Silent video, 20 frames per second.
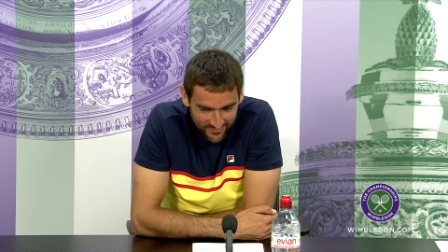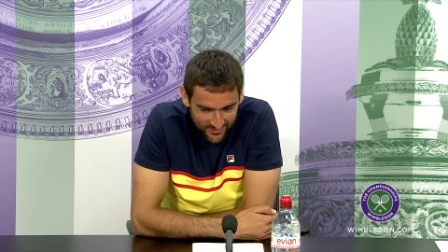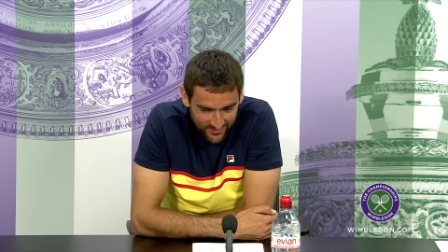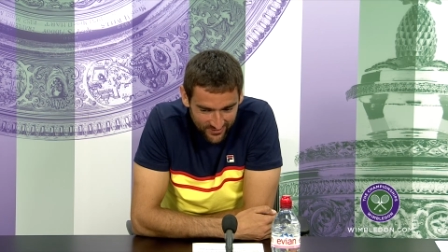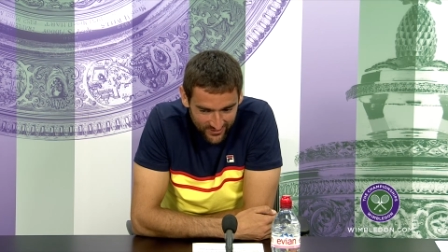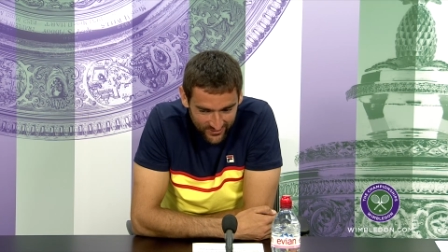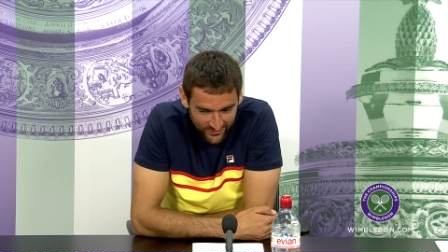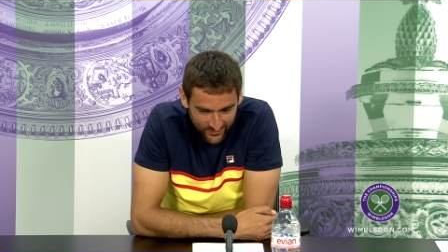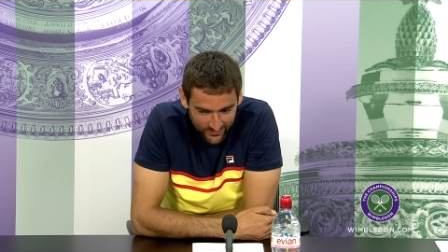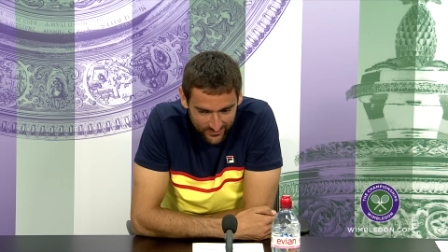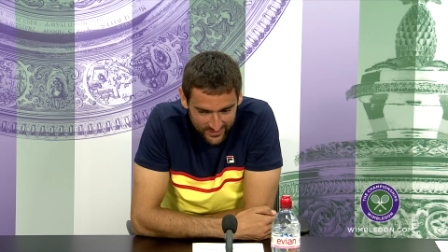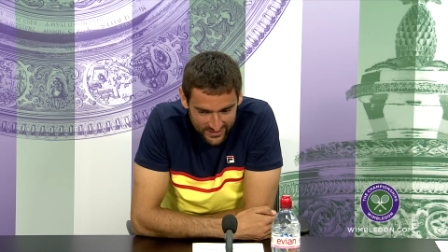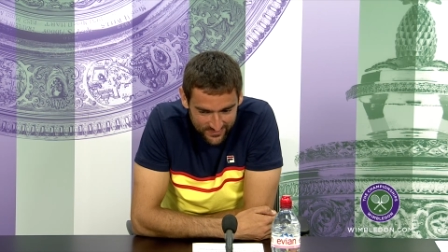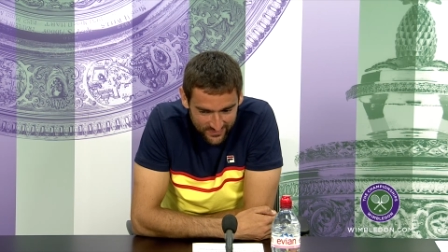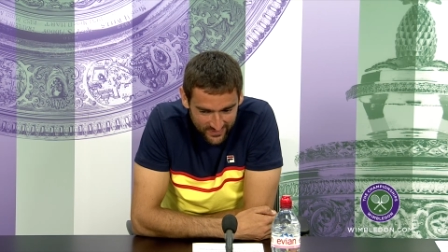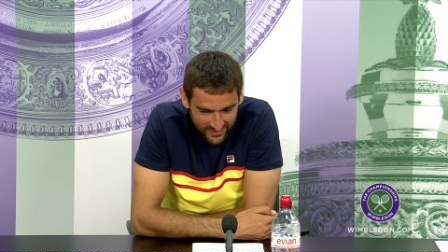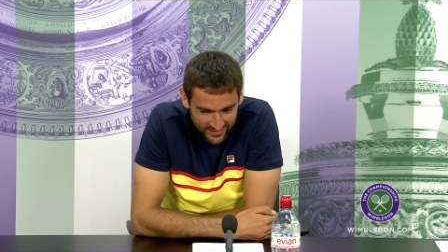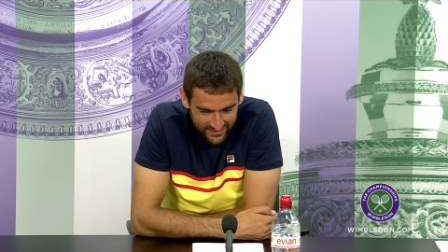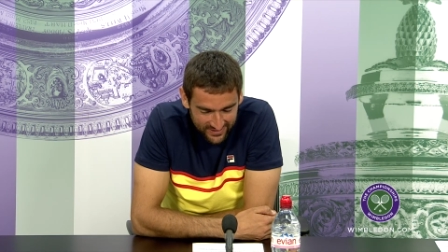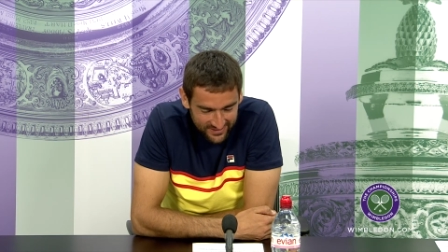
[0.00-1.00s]
you are always
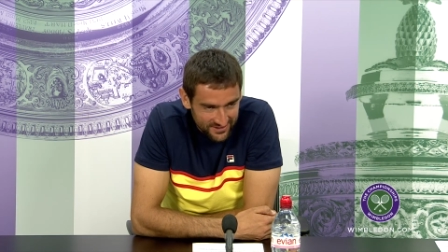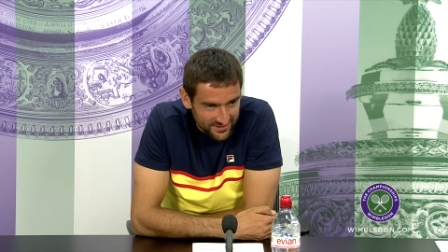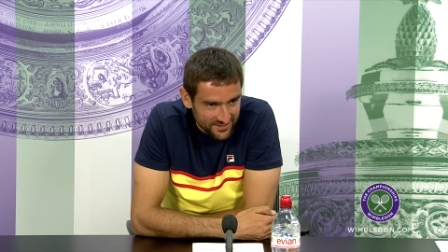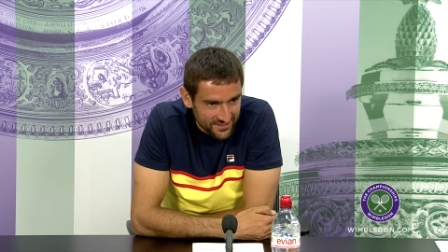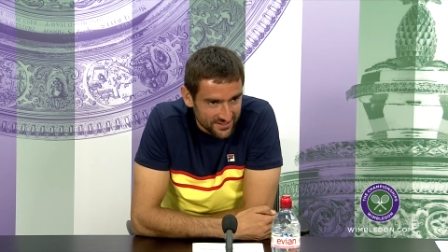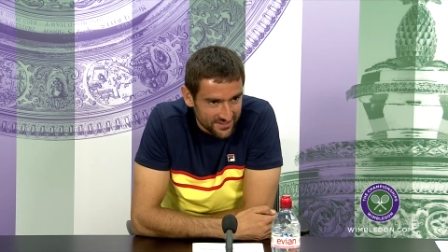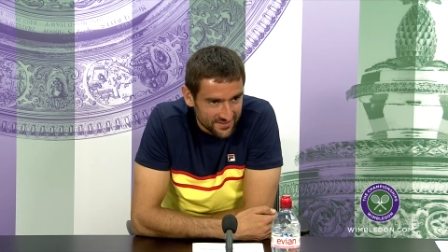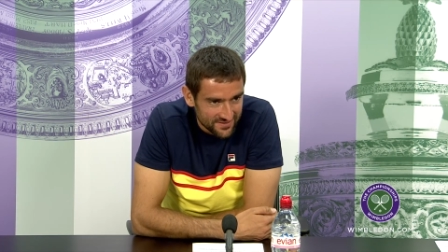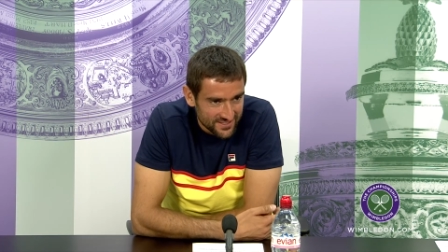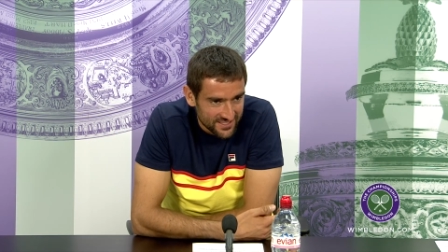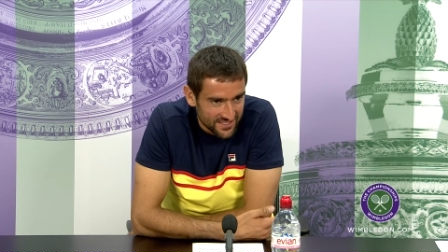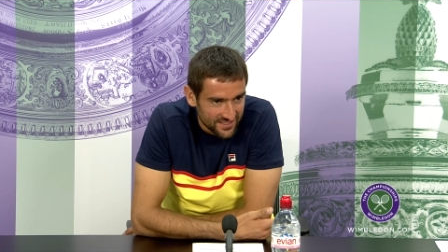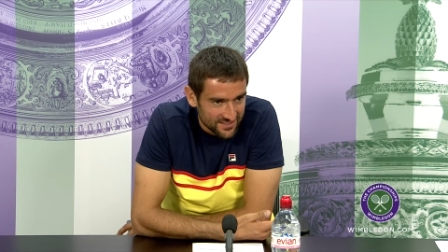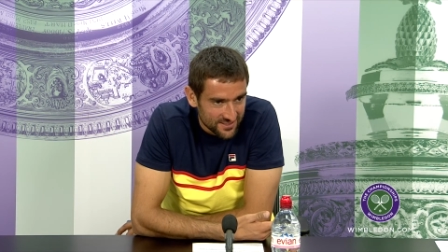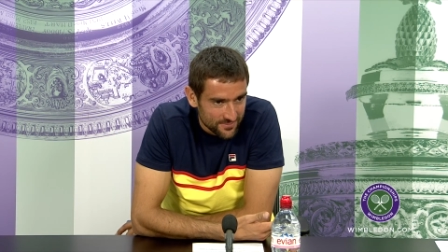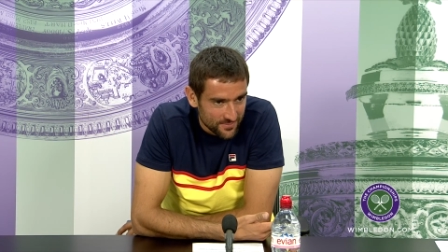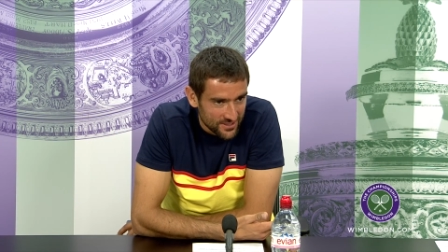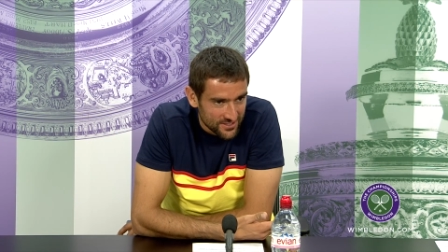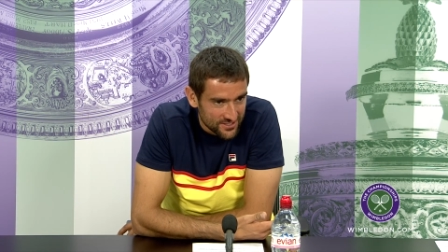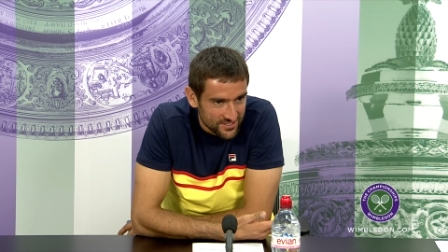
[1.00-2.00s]
feeling the nerves, and
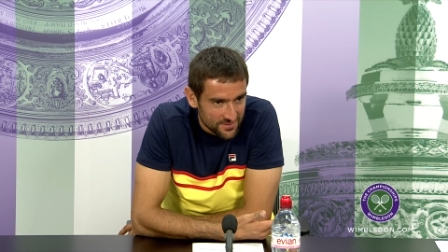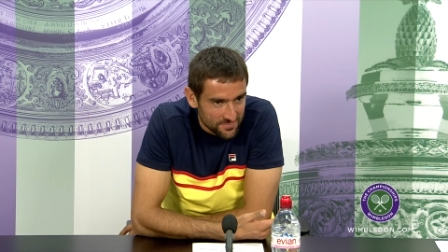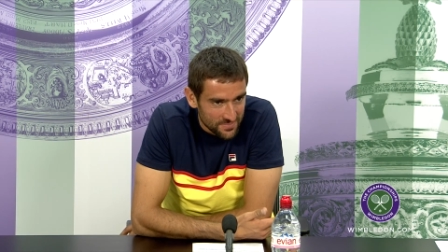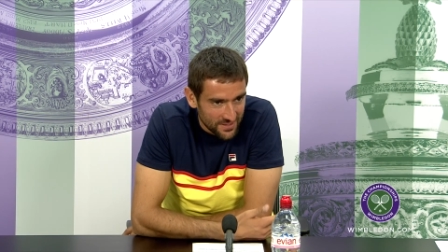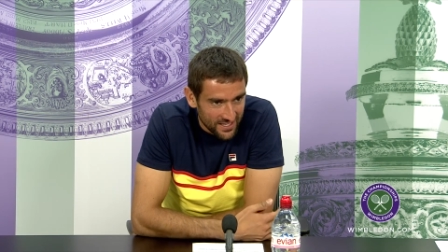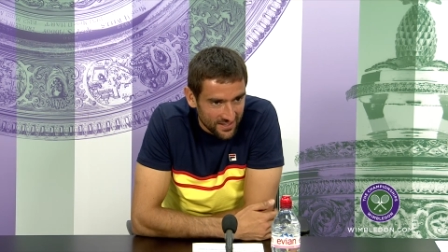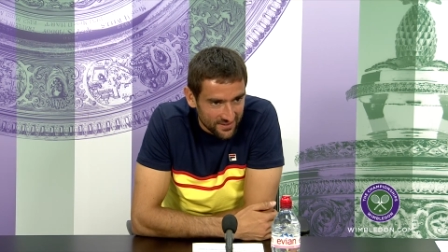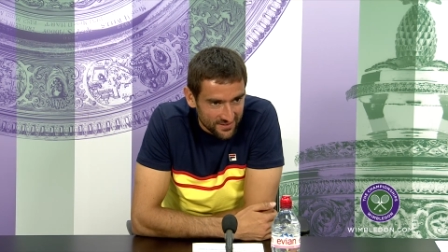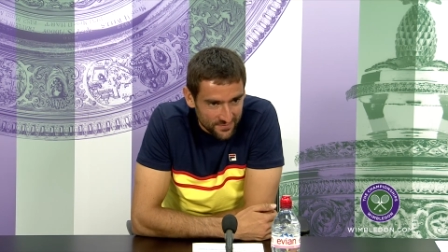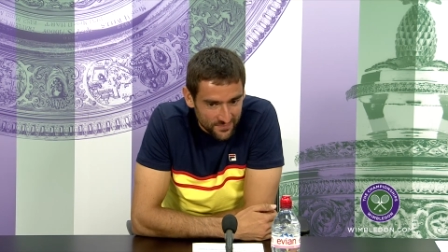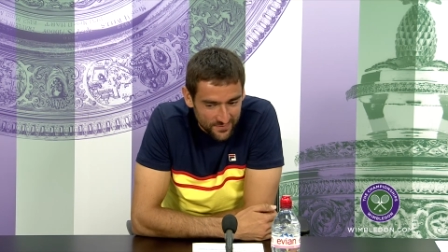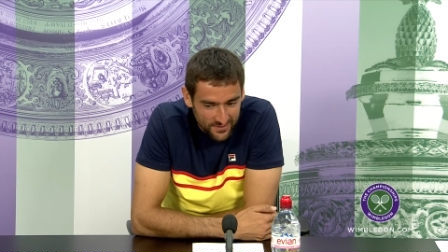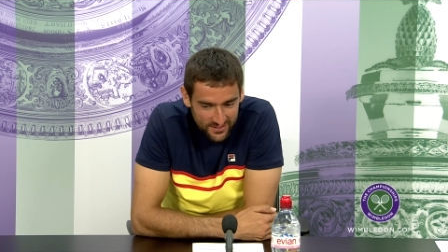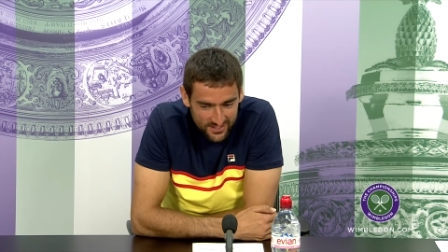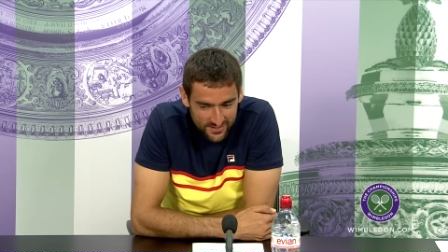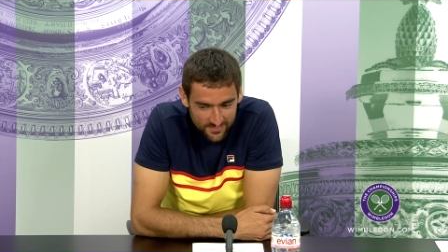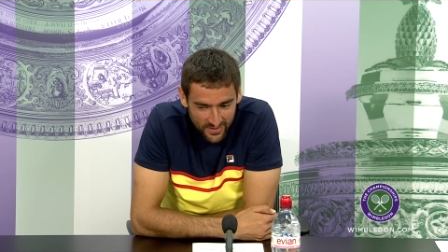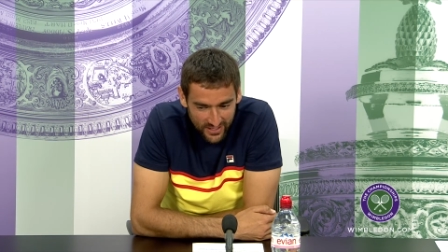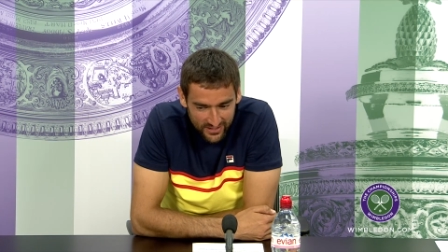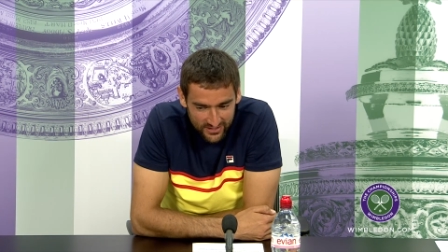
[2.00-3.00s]
especially playing the
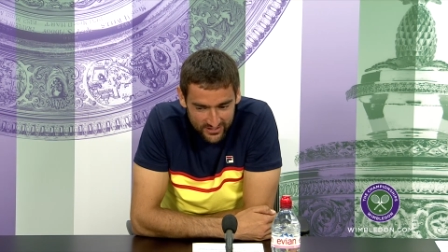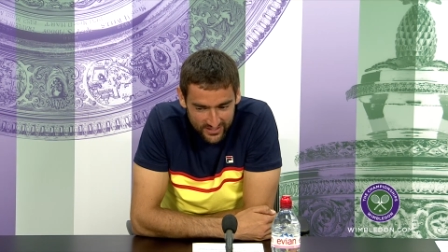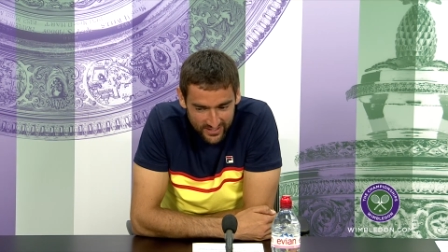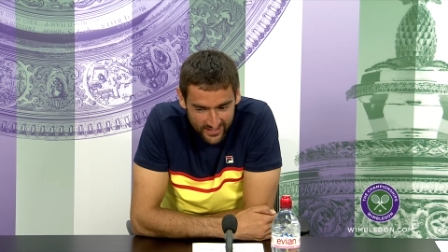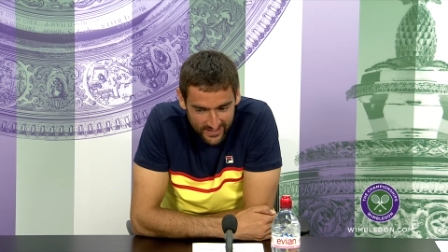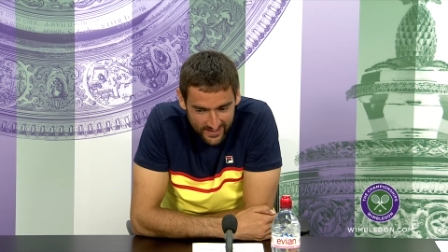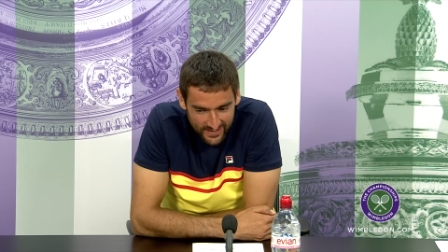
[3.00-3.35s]
first match.